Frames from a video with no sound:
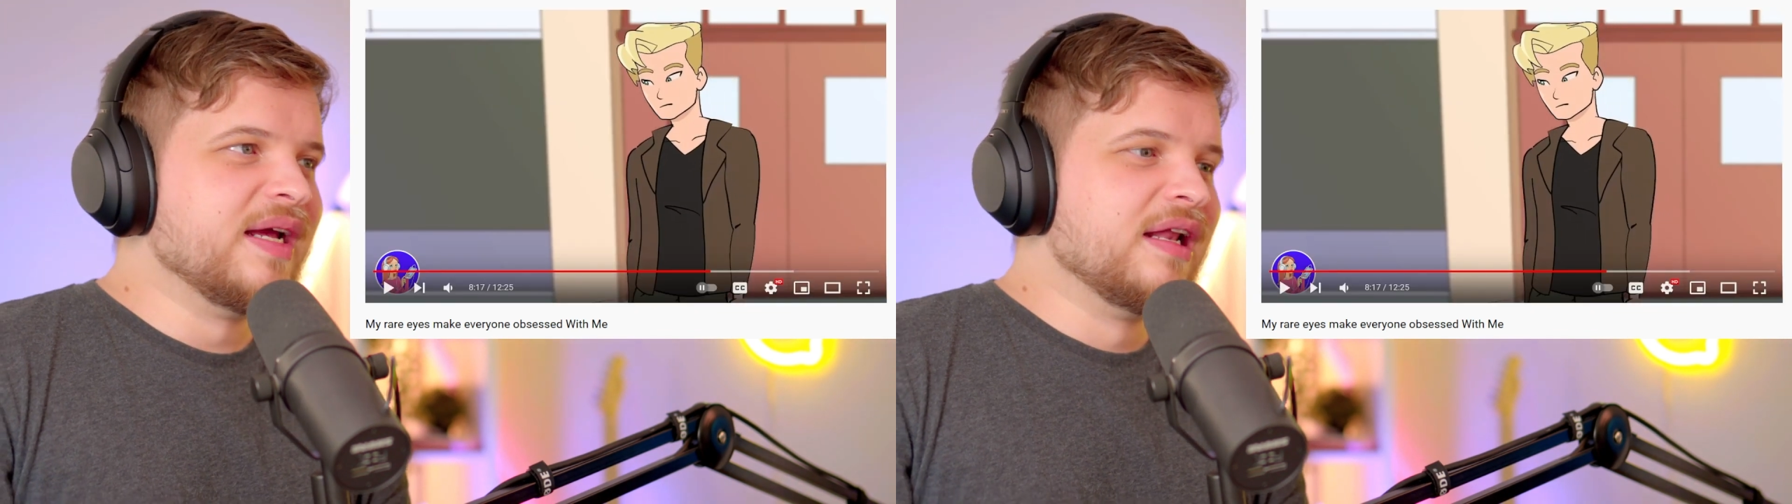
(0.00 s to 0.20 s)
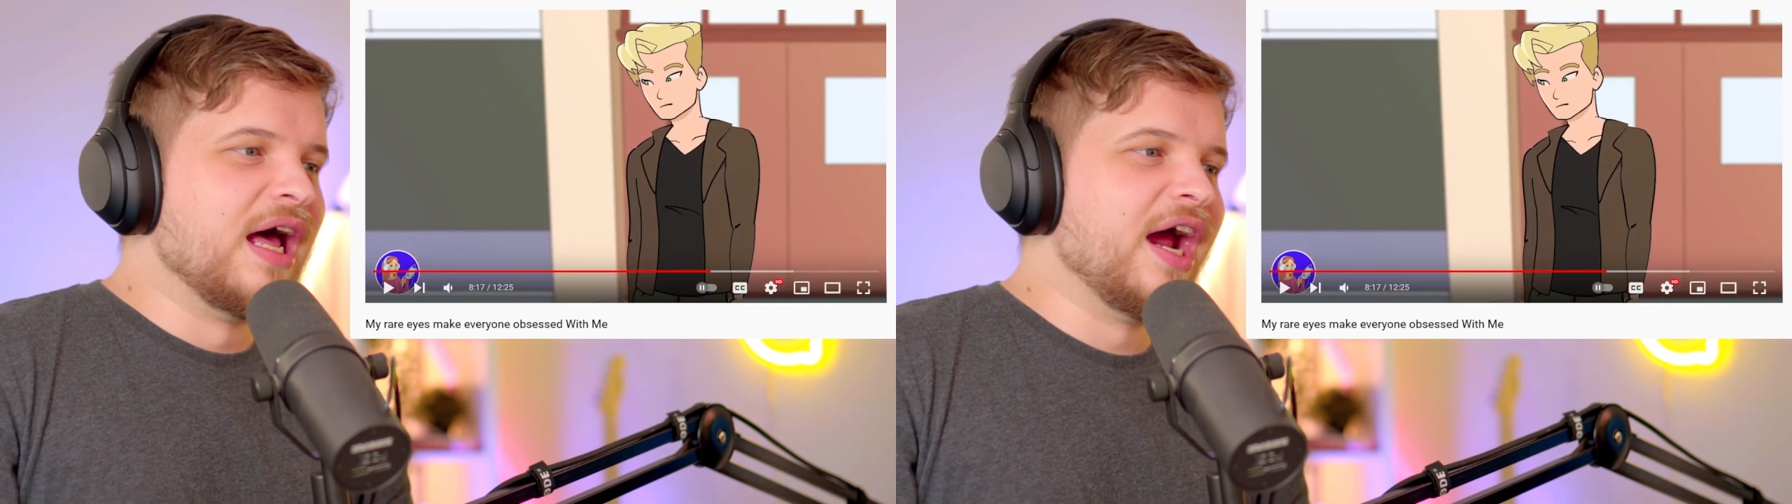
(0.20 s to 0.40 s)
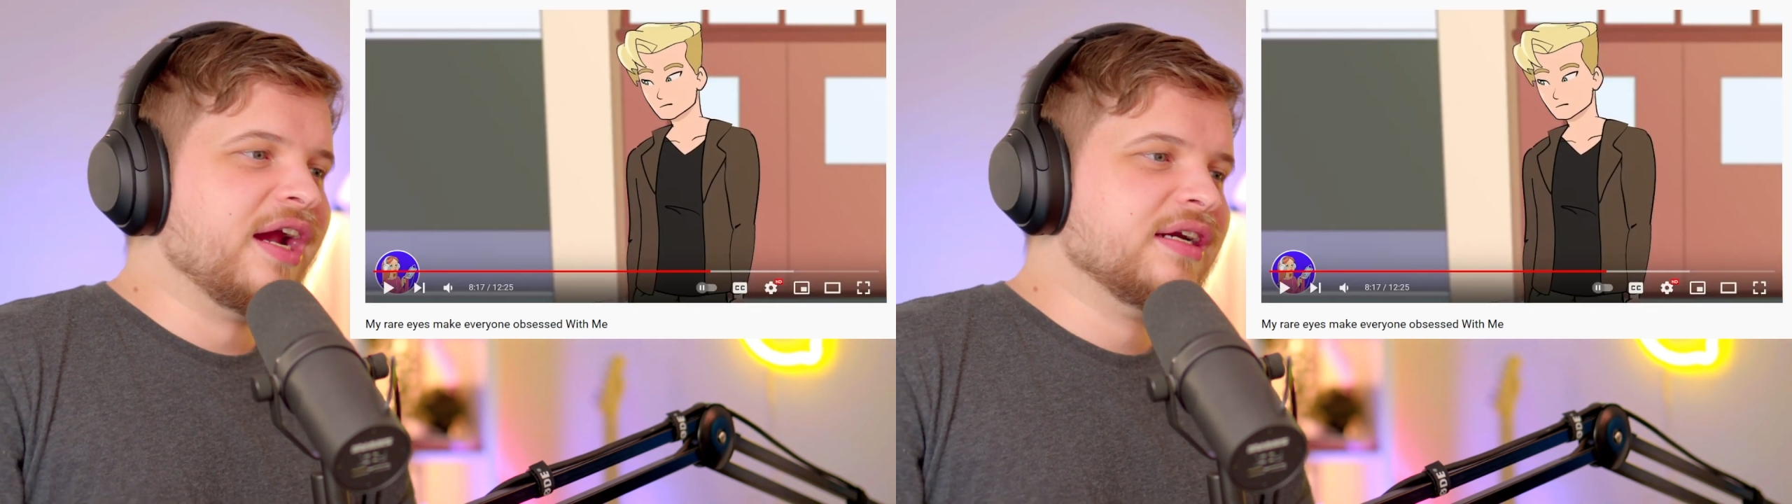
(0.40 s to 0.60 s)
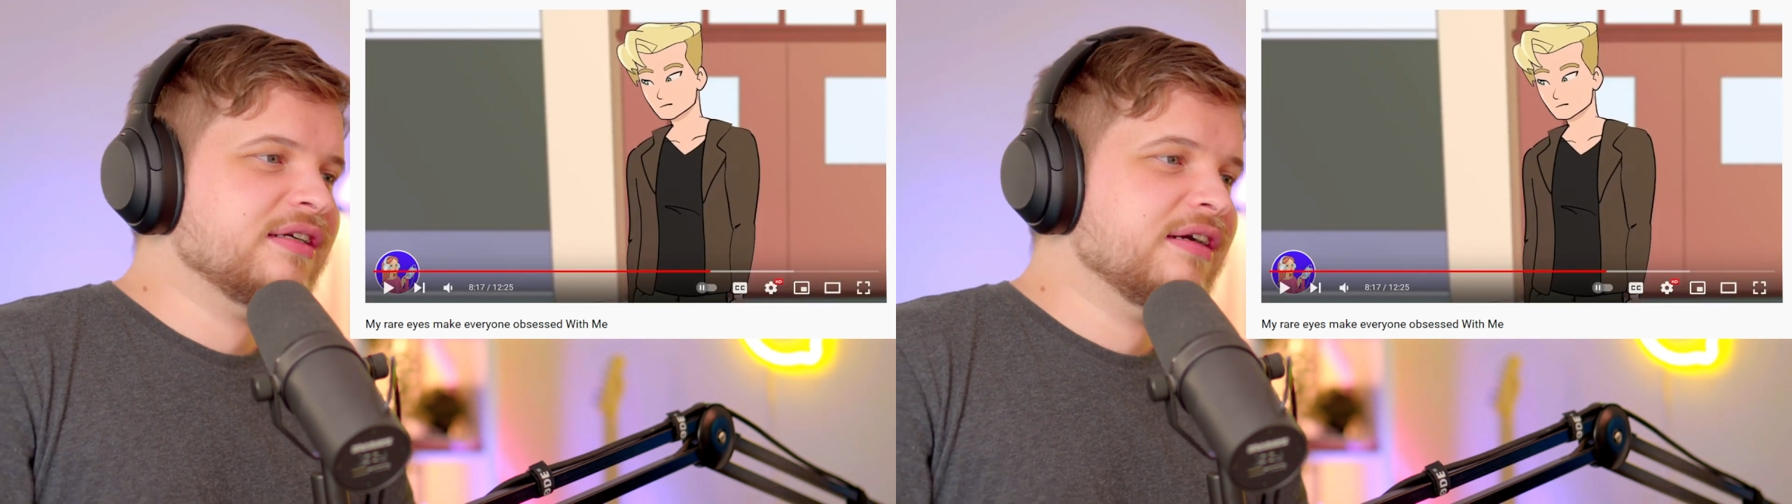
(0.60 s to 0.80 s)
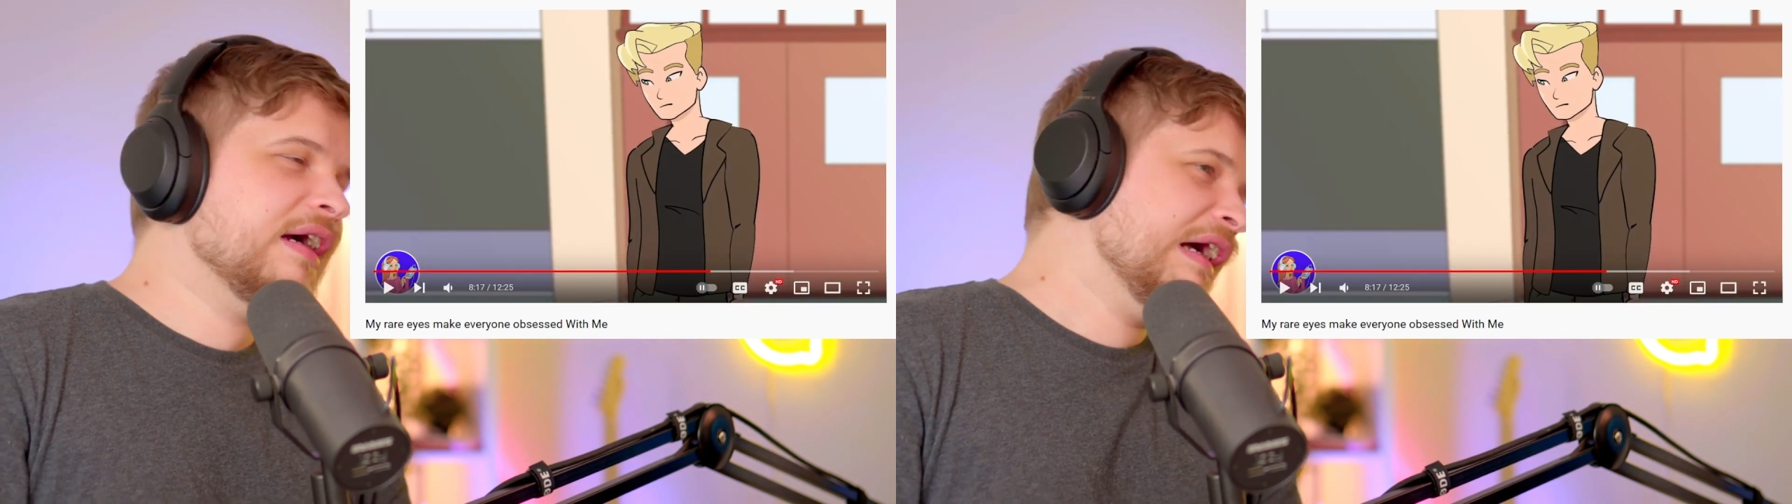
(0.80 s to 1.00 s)

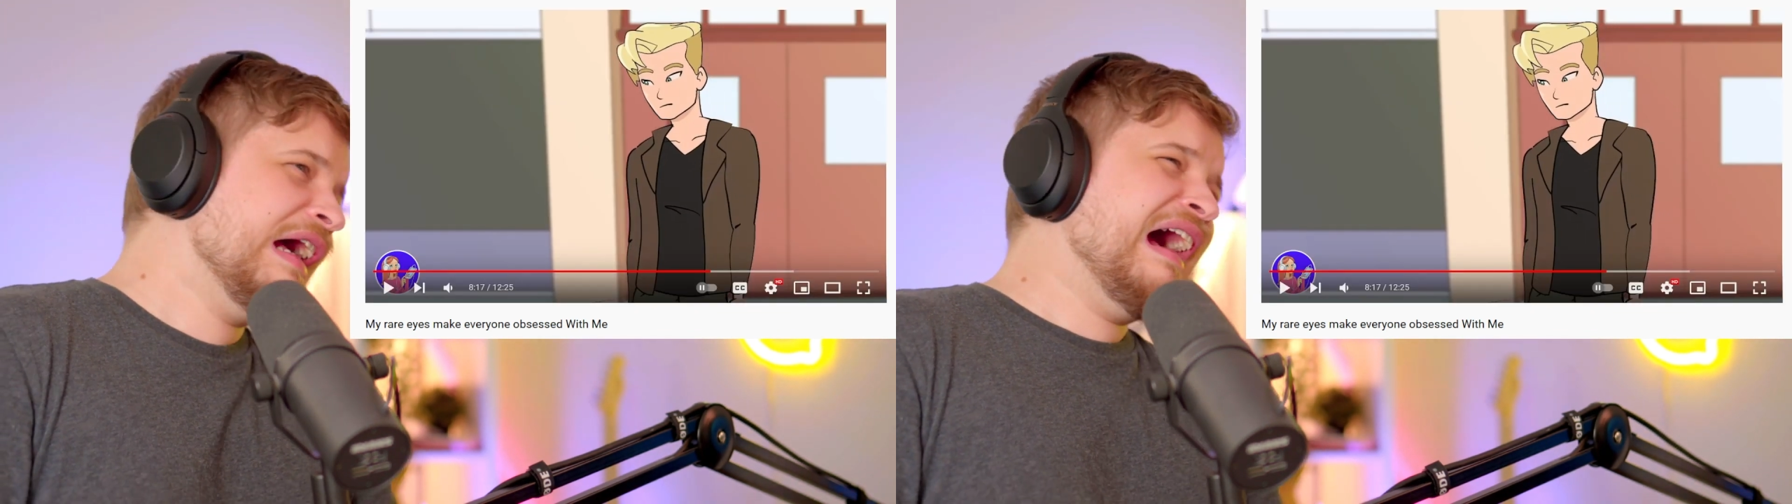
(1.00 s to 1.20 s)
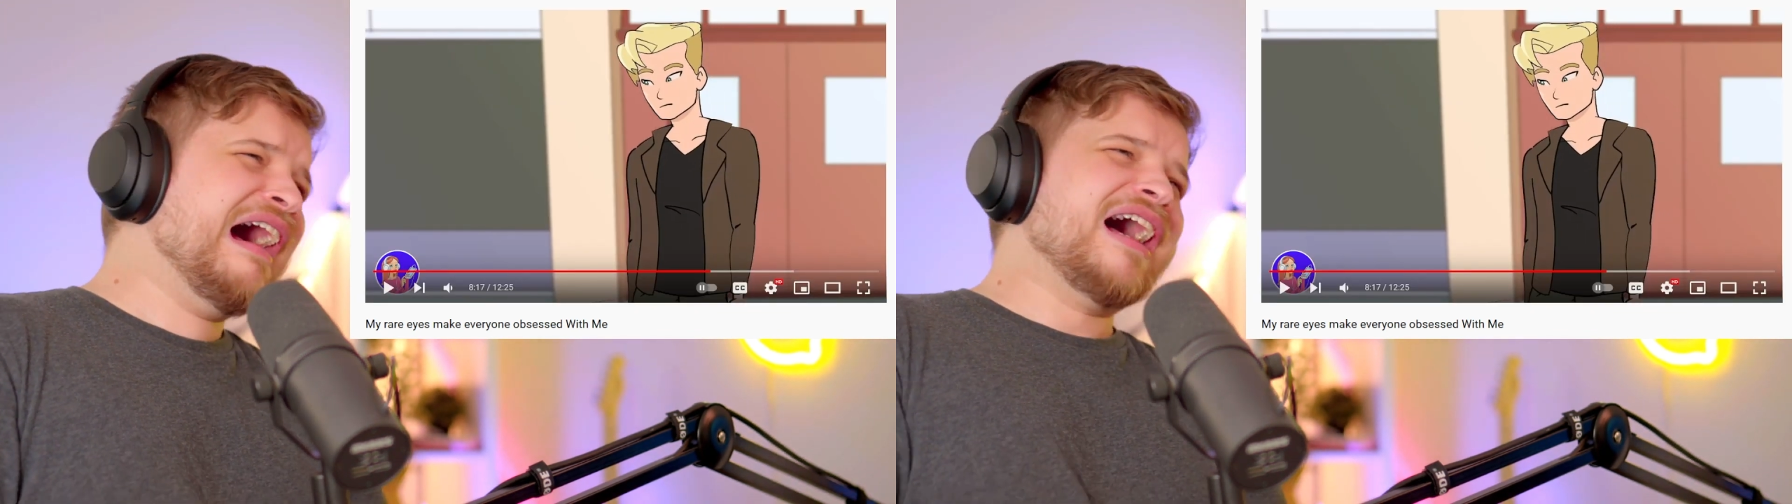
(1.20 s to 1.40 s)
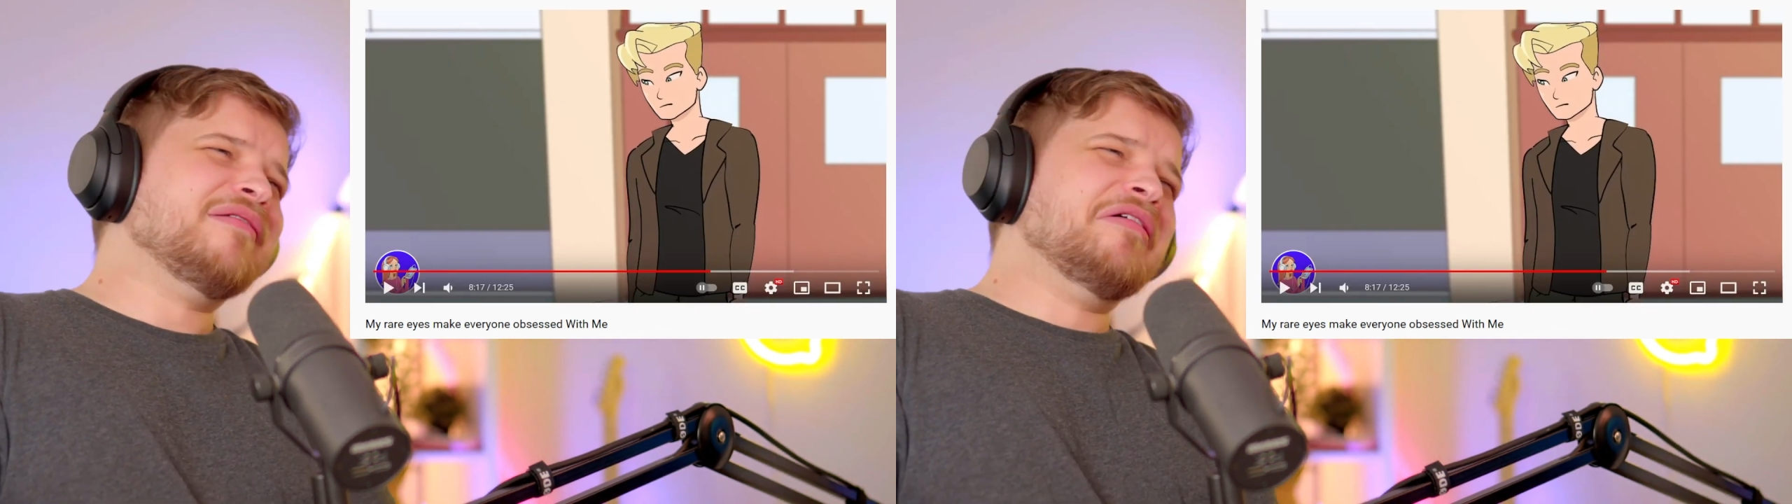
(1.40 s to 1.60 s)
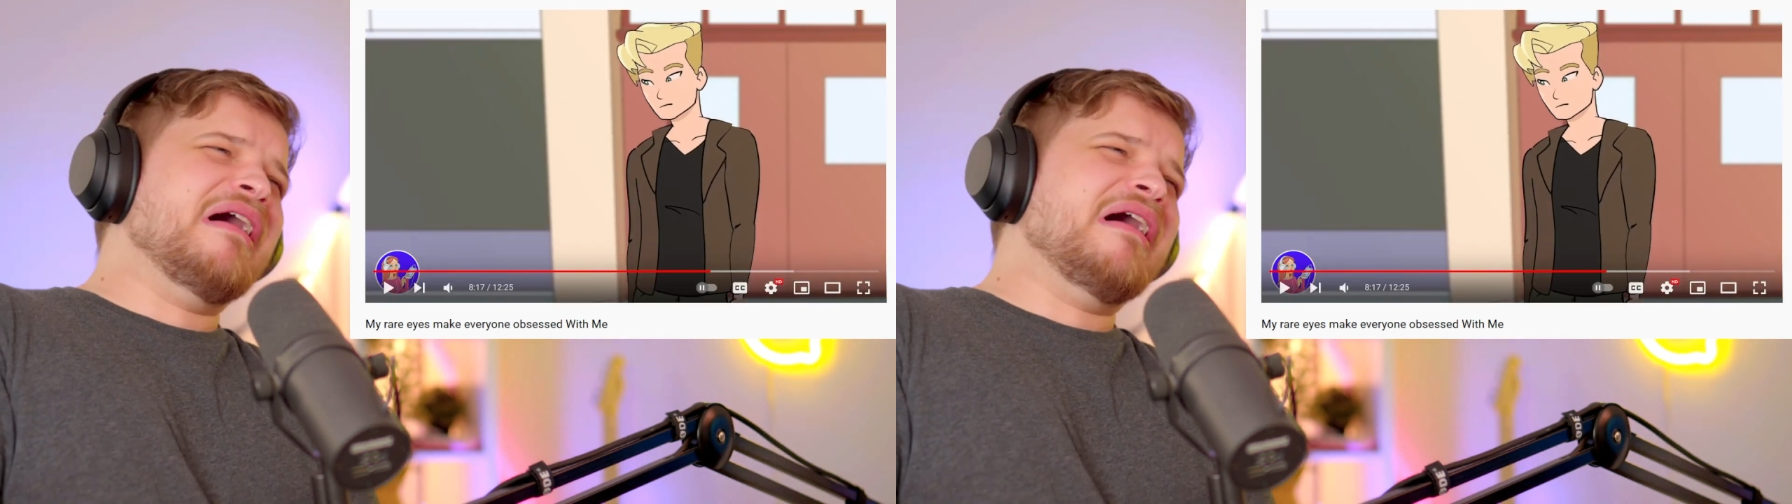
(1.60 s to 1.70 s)
alone! I'm a